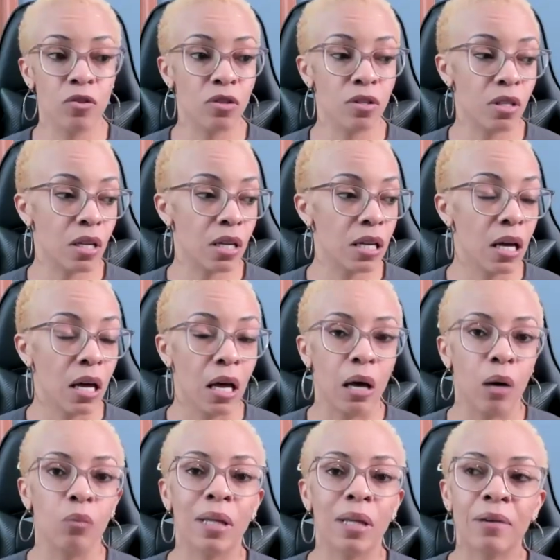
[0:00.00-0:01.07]
just say,
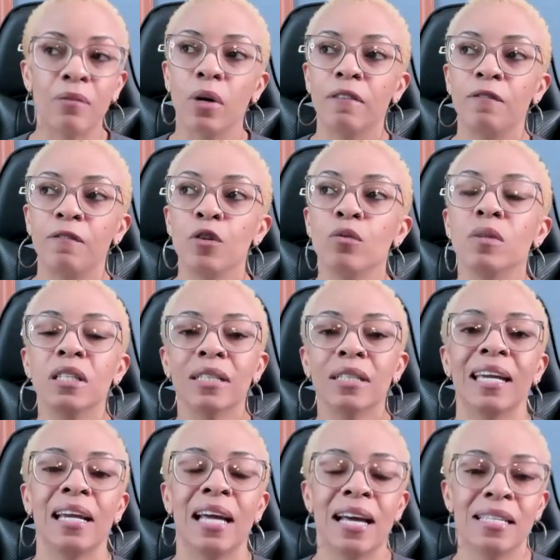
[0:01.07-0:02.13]
like, if you look
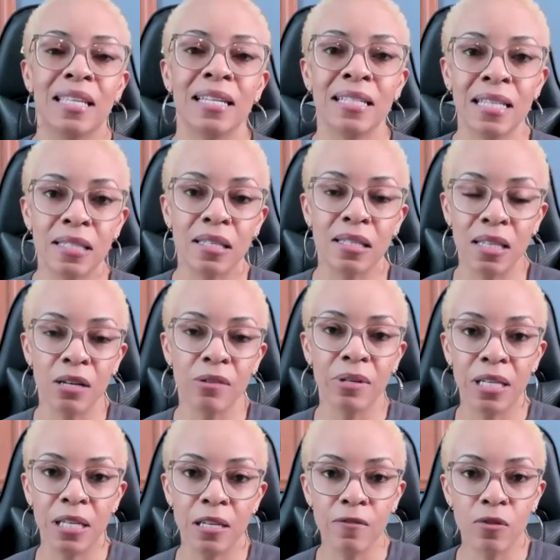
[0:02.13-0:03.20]
at it as a necessary
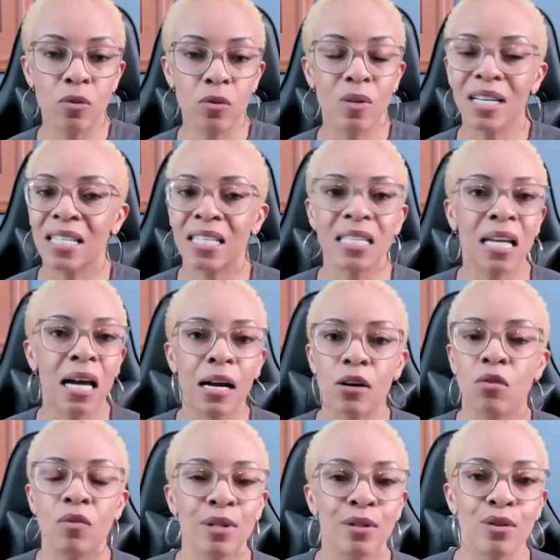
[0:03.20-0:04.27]
evil, it's not
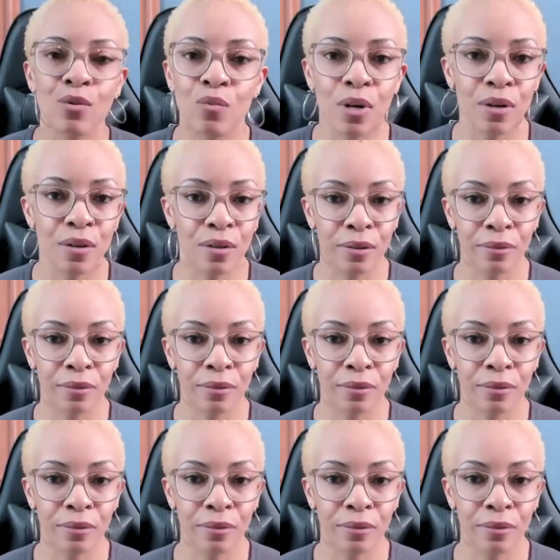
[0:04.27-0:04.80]
going to work.